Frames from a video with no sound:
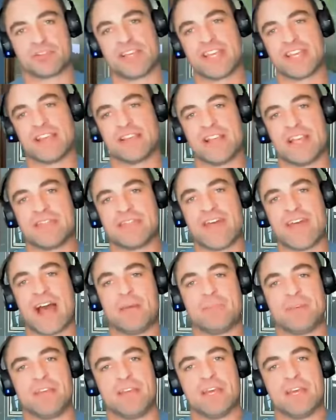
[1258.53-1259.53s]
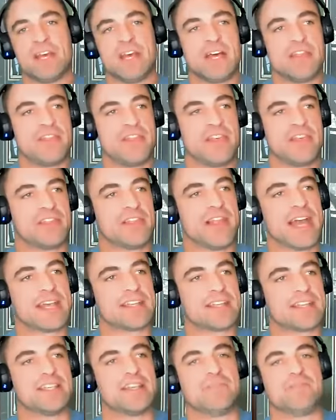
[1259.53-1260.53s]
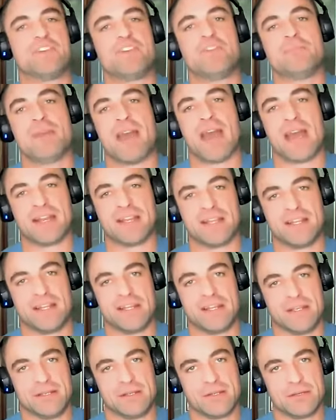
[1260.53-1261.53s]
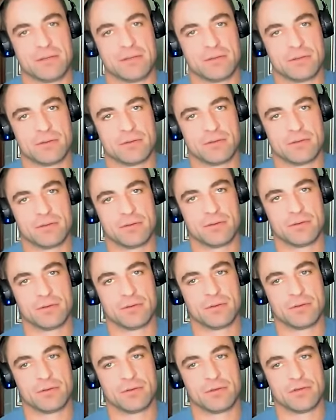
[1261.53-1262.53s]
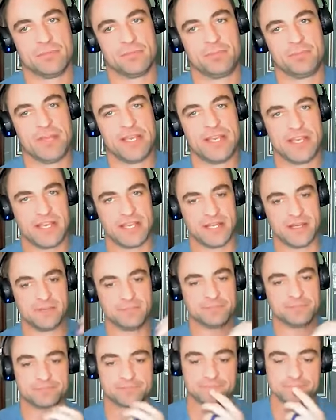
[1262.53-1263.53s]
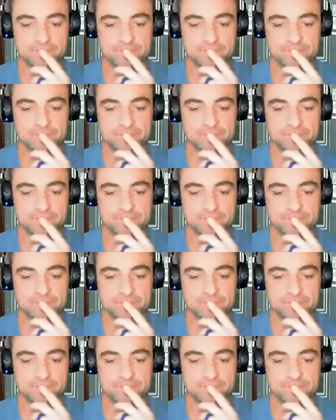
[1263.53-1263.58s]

They can't let that be the legacy of humanity, being